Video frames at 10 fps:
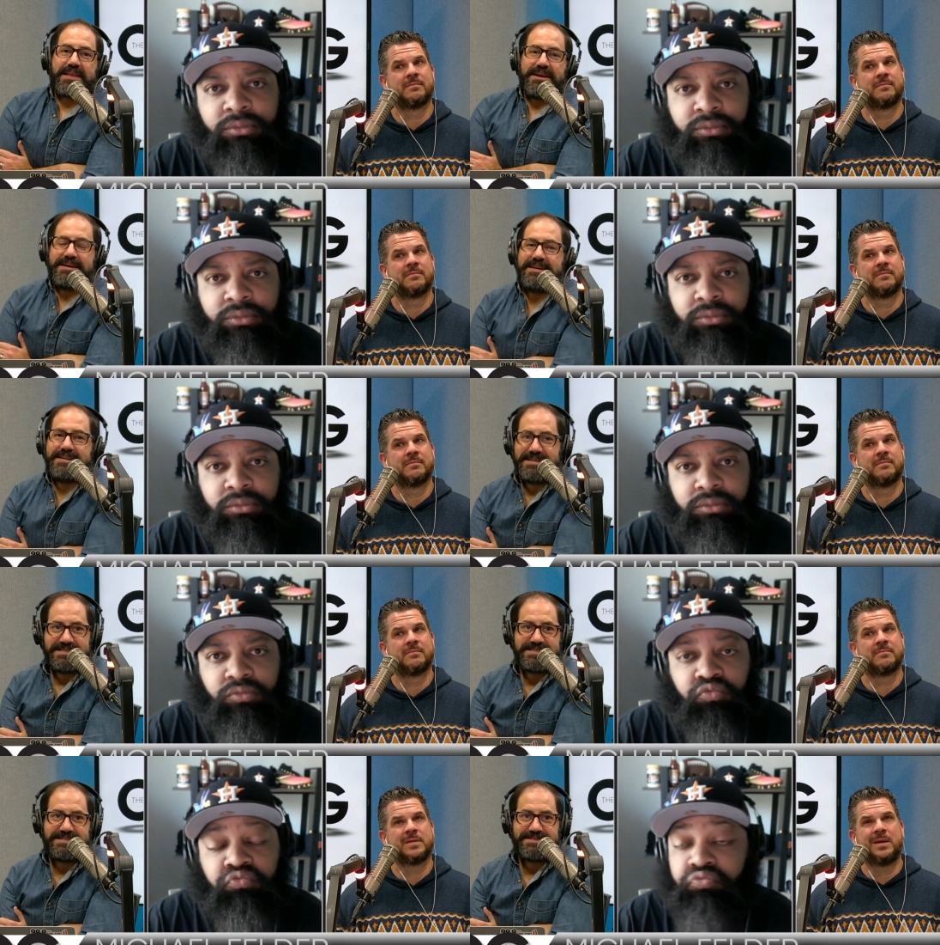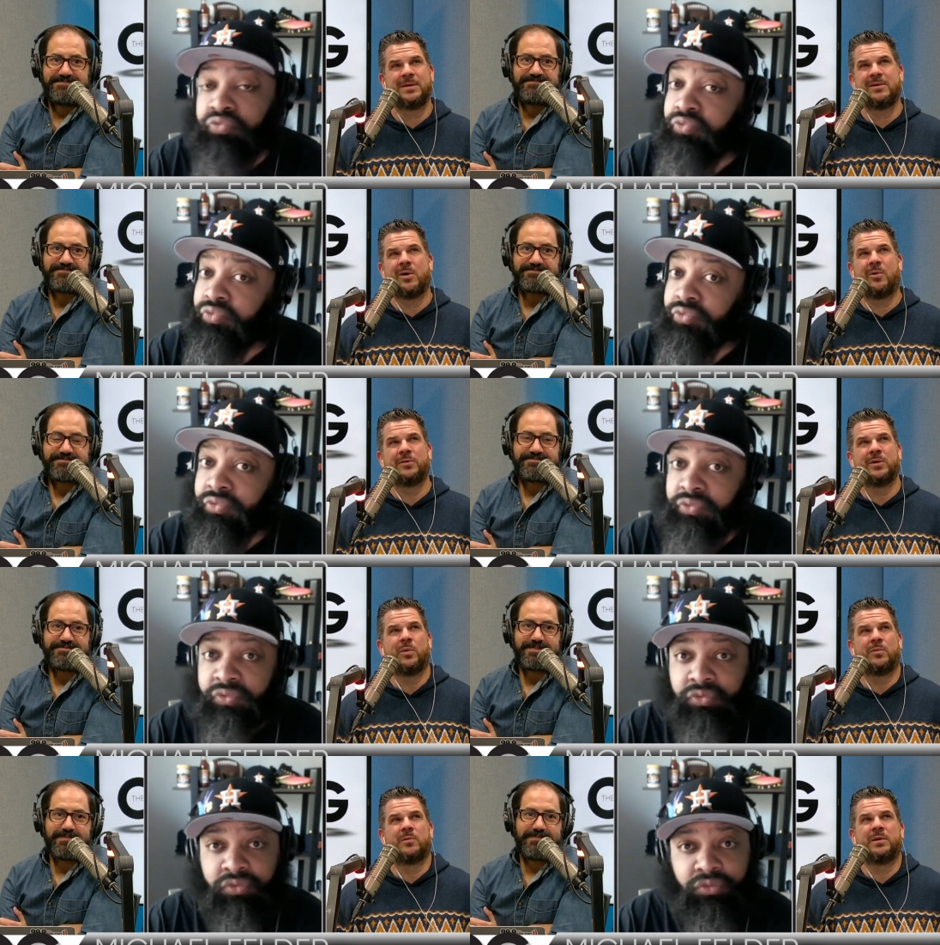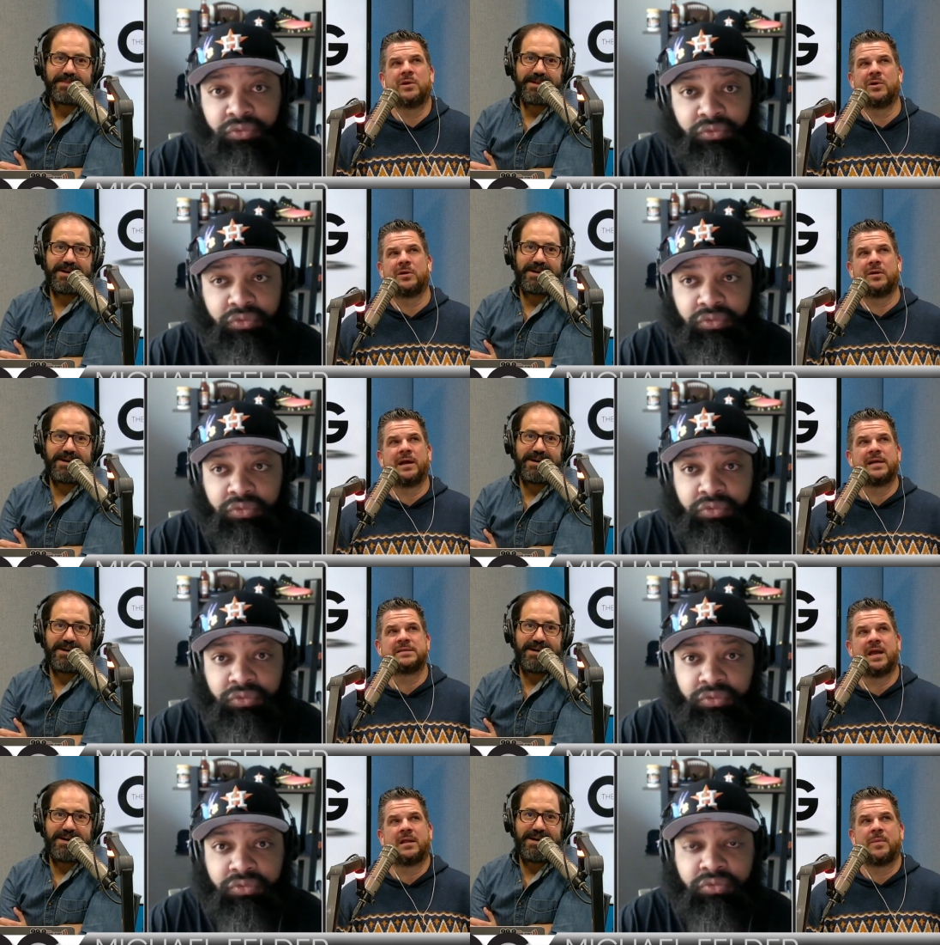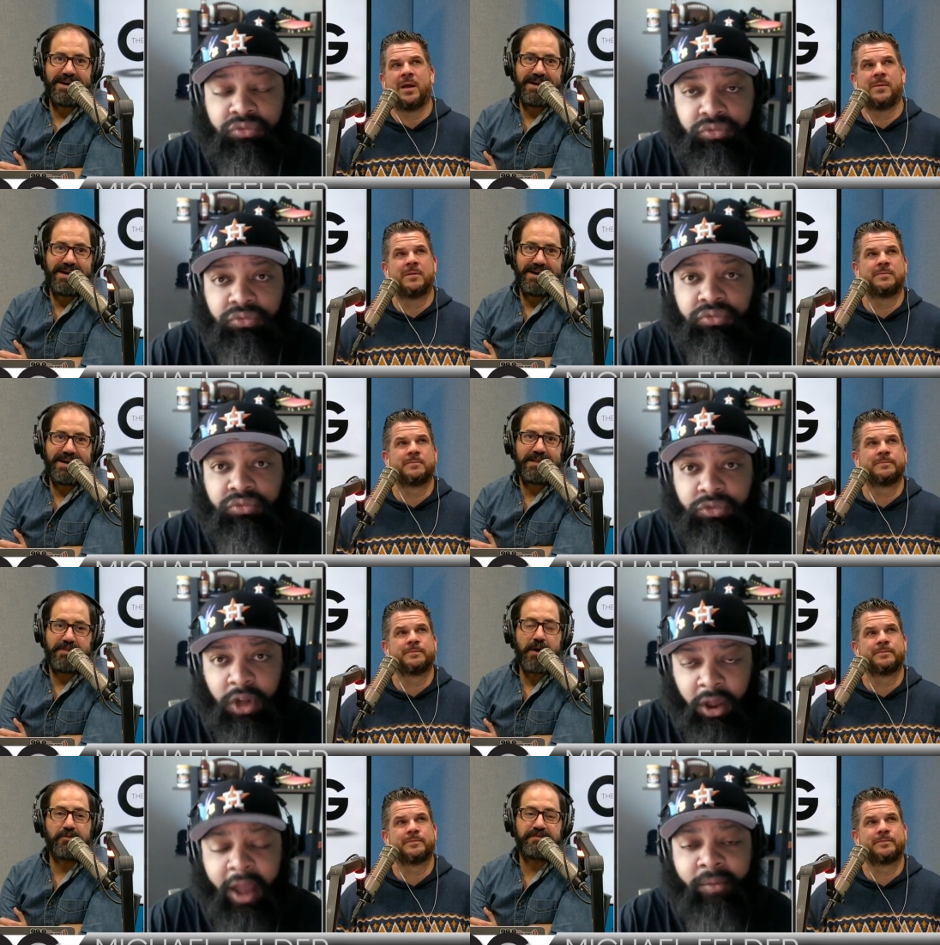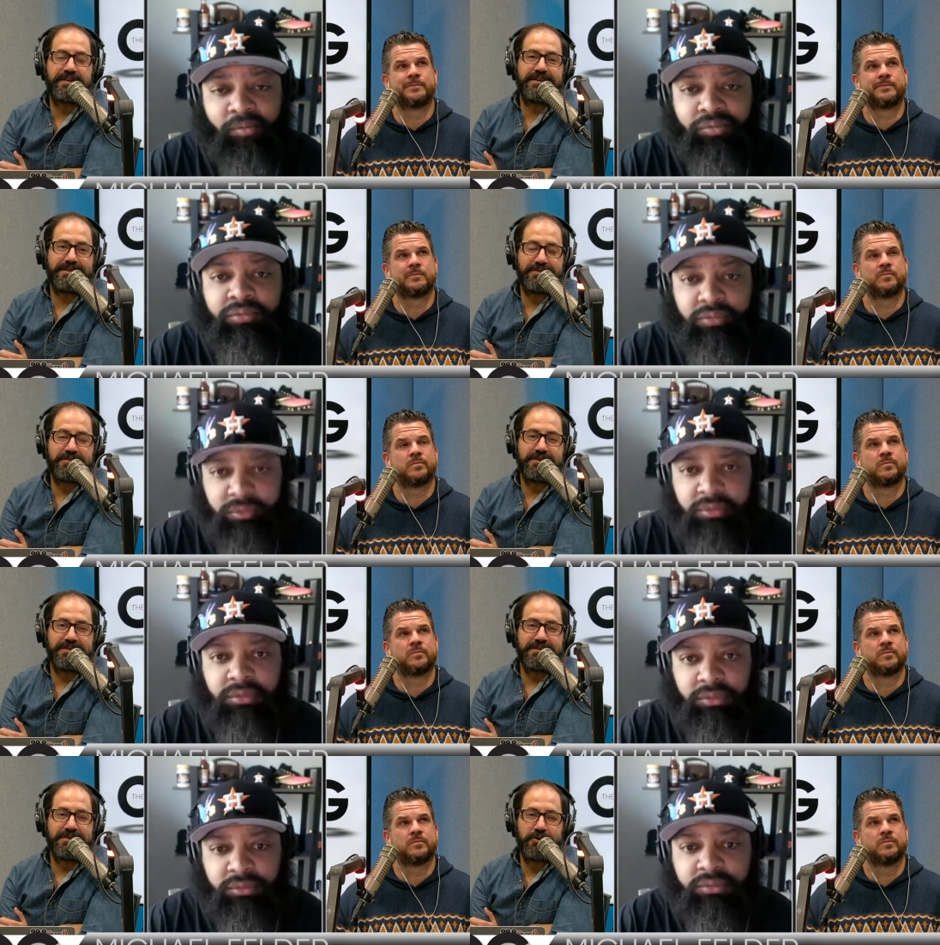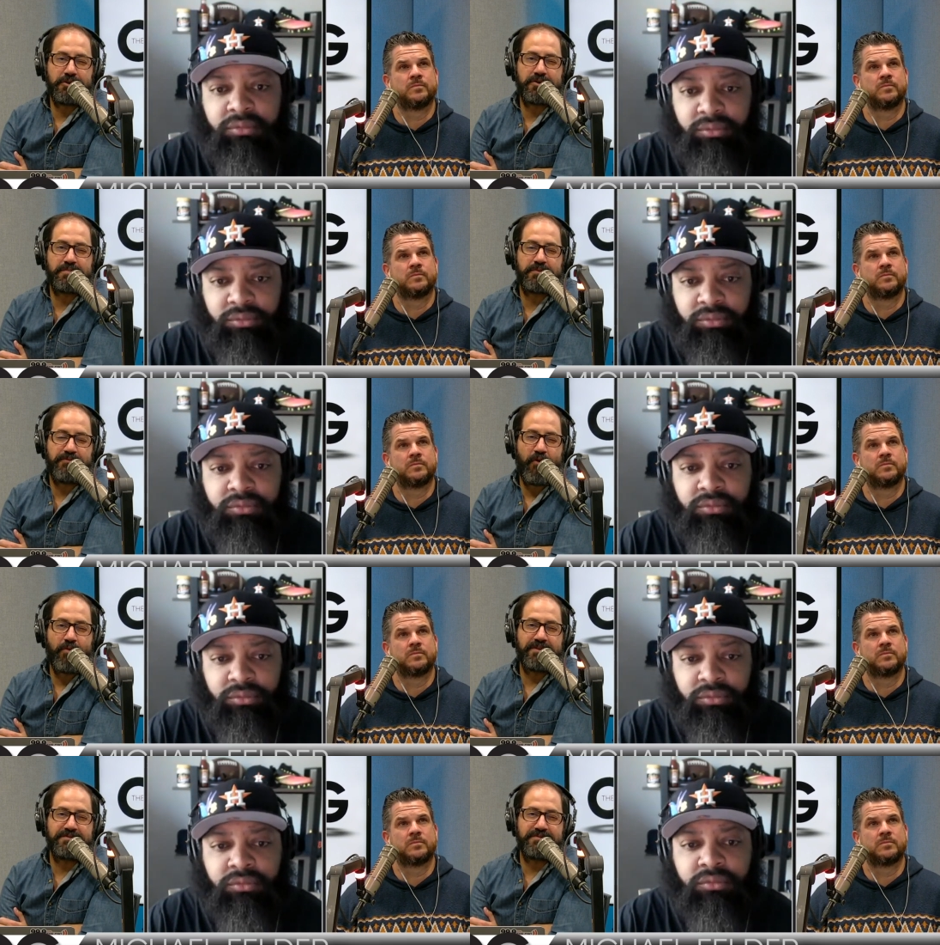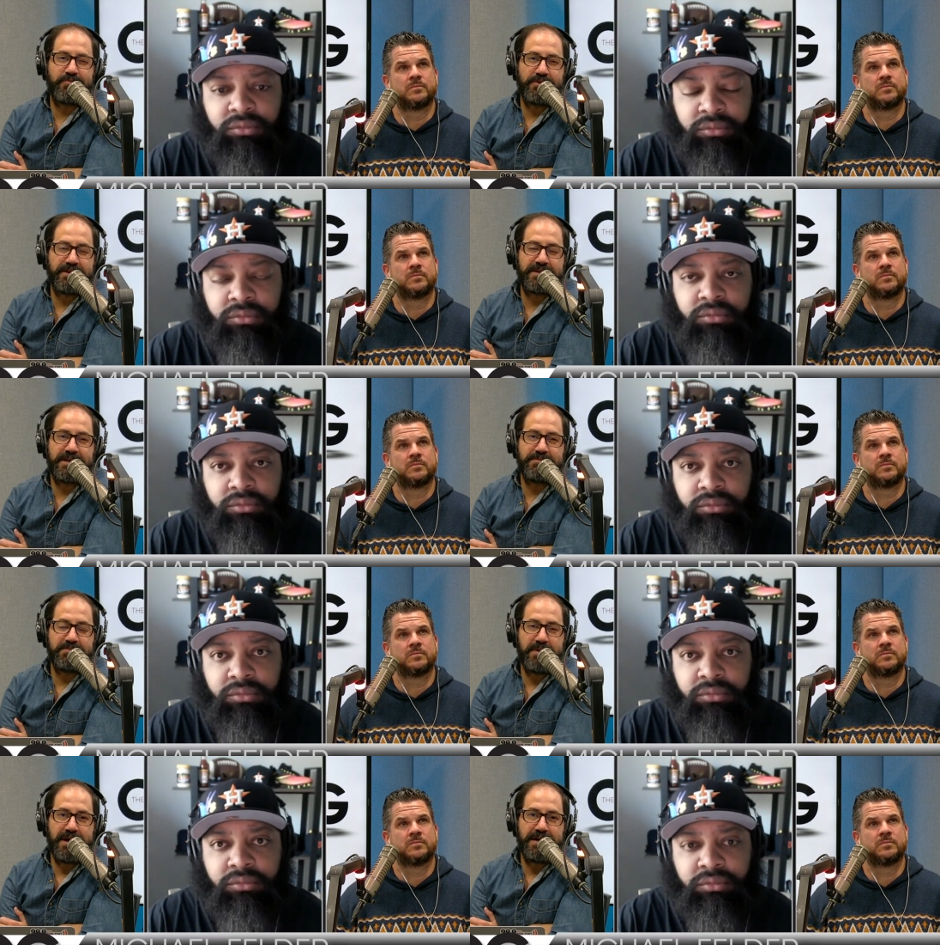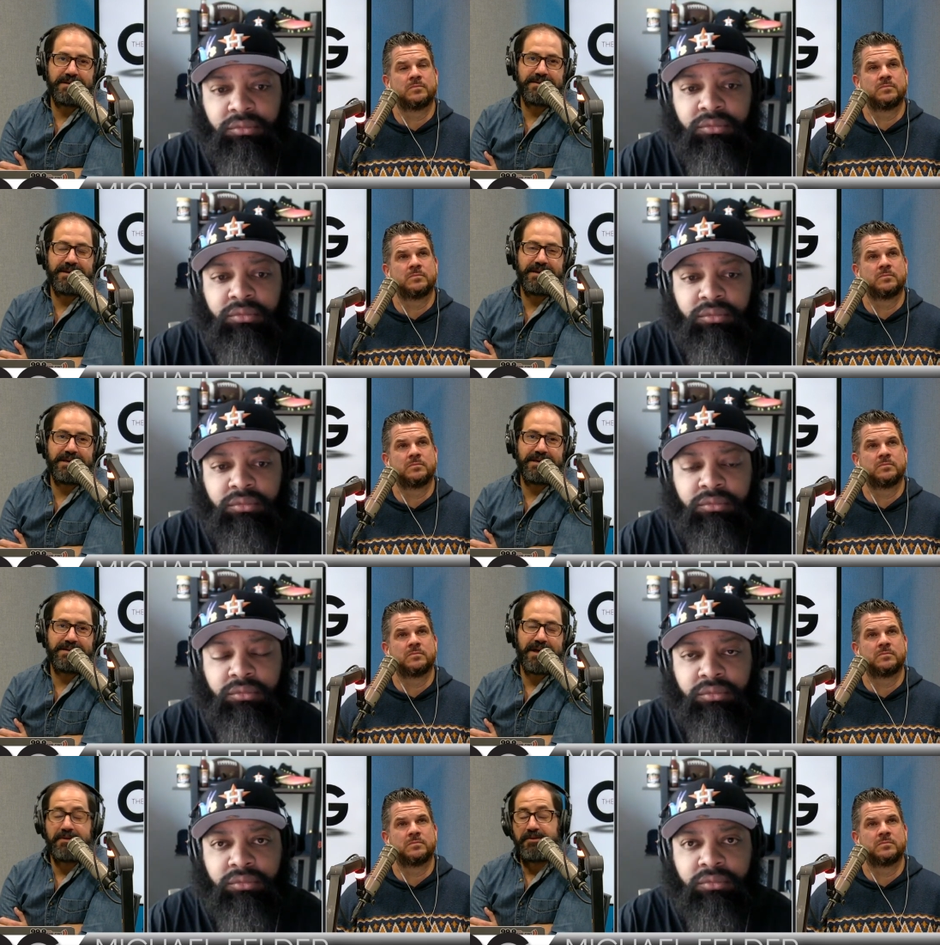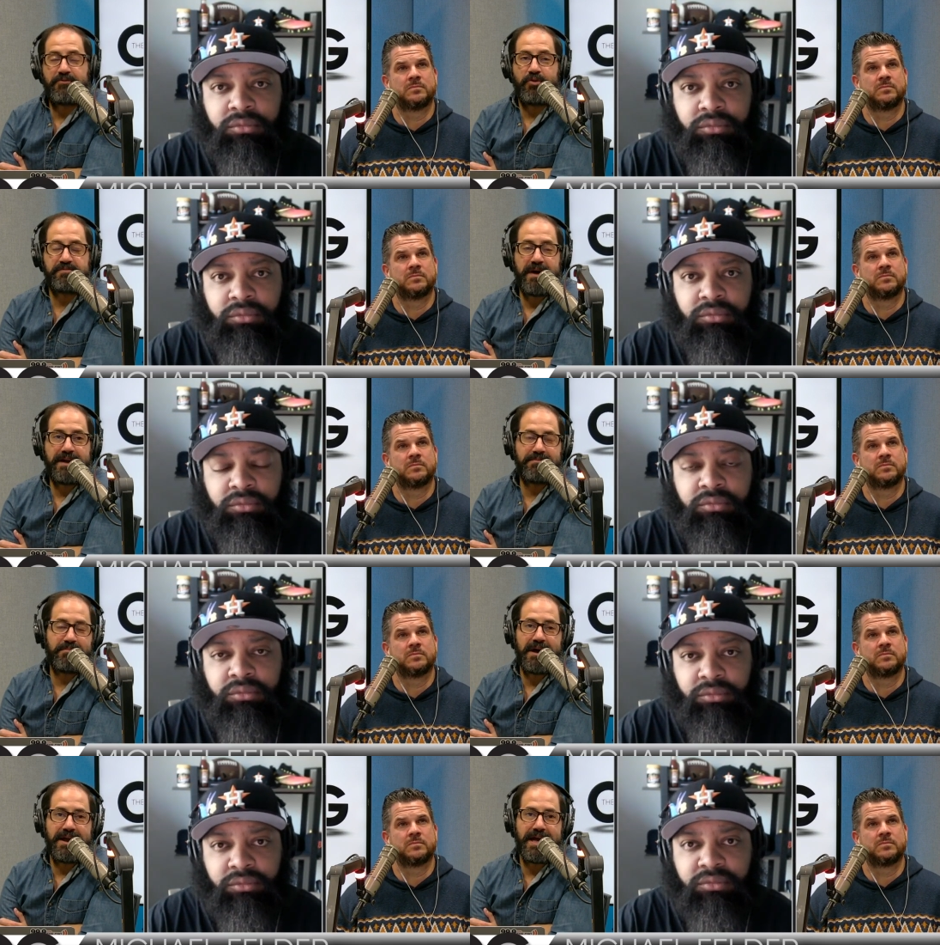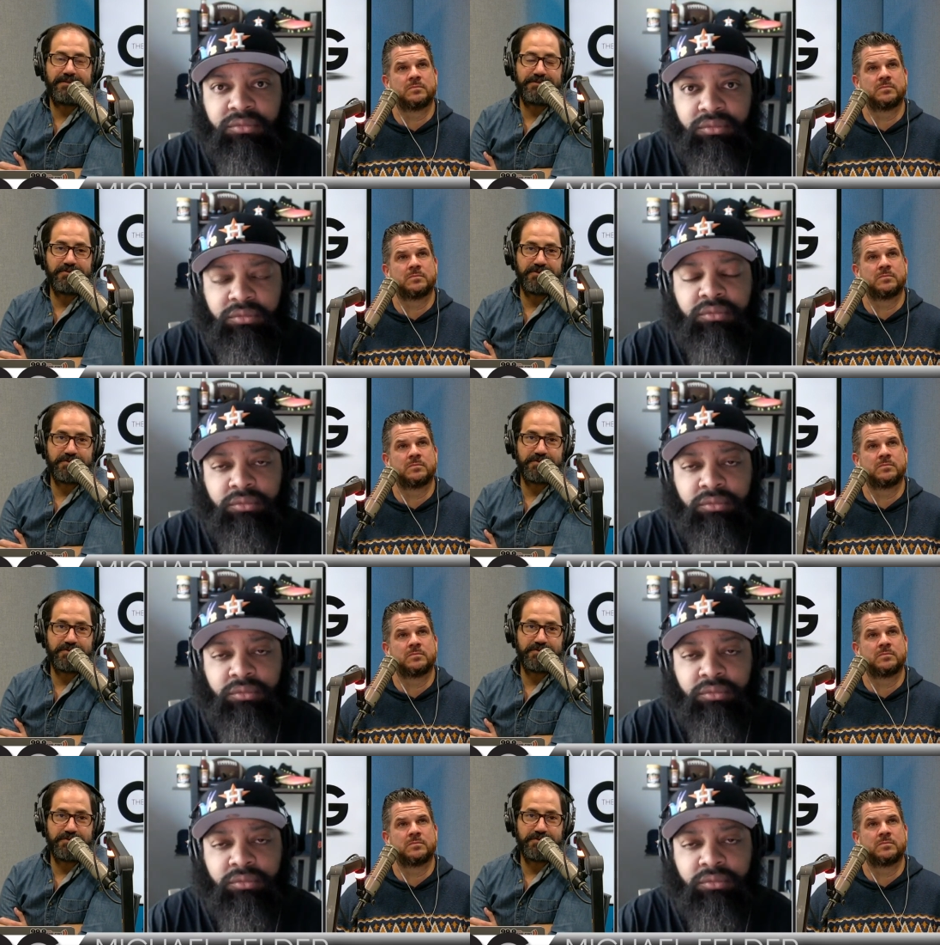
Speaker 1: I mean, only one would be Hooker against Alabama
Speaker 2: that was okay. Uh, the the hooker performance was one that came to mind, and I, of course my my attitude is also